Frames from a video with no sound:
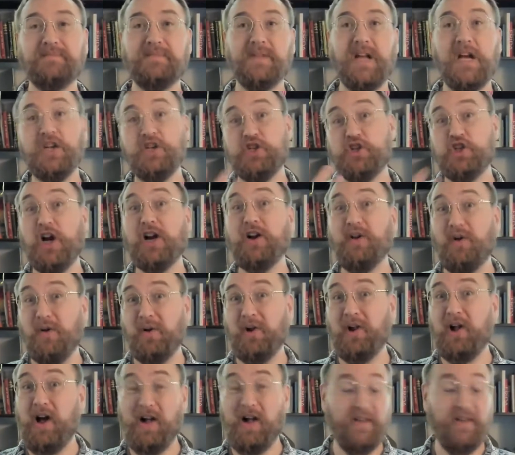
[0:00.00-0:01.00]

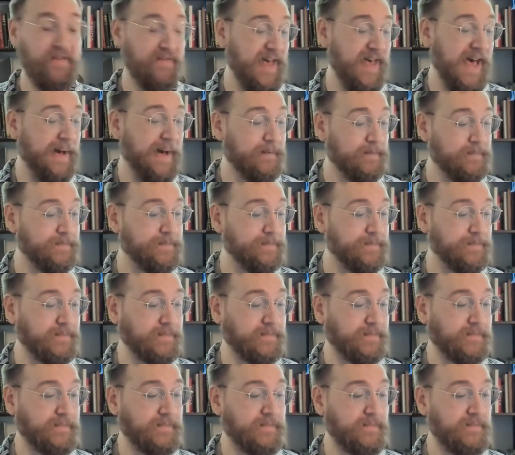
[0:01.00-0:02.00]
juggle all of that.
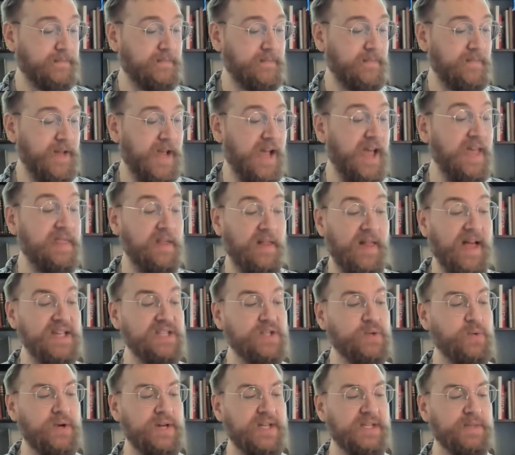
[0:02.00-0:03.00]
And the
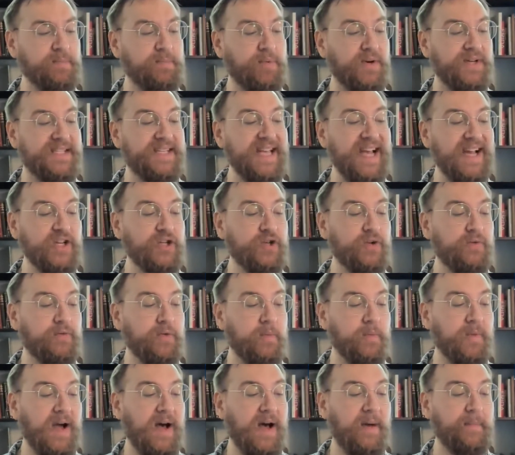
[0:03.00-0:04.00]
last one is protection
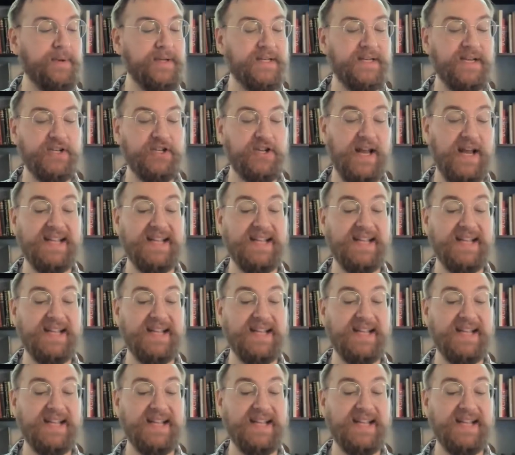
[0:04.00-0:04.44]
from competition.